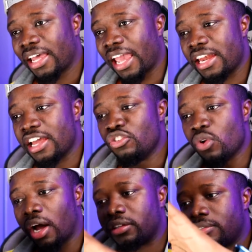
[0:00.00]
and then
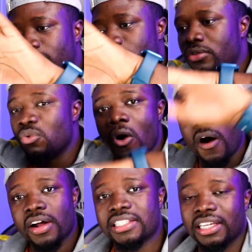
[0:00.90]
you are
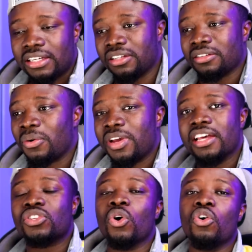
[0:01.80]
voting. Oh
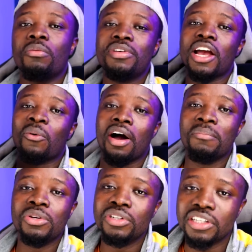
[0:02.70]
yes, oh, me a
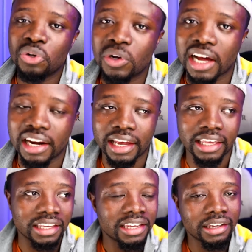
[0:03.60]
Kuami Eugene look
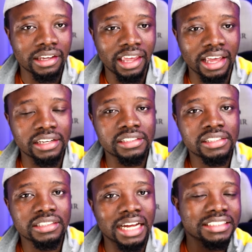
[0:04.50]
alike. And
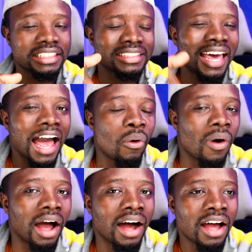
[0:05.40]
that is
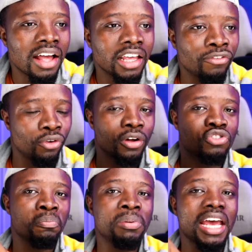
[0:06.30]
how if you want
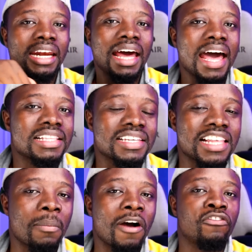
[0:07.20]
to be an artist,
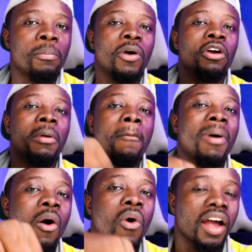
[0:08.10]
I'm out for be
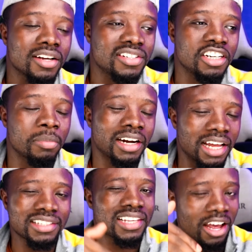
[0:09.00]
remember our country.
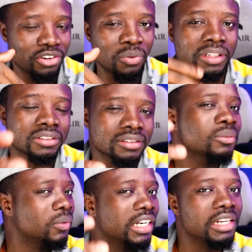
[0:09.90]
That's how you want
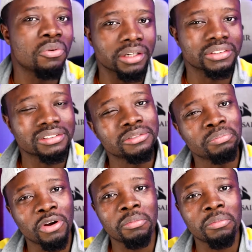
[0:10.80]
really want to be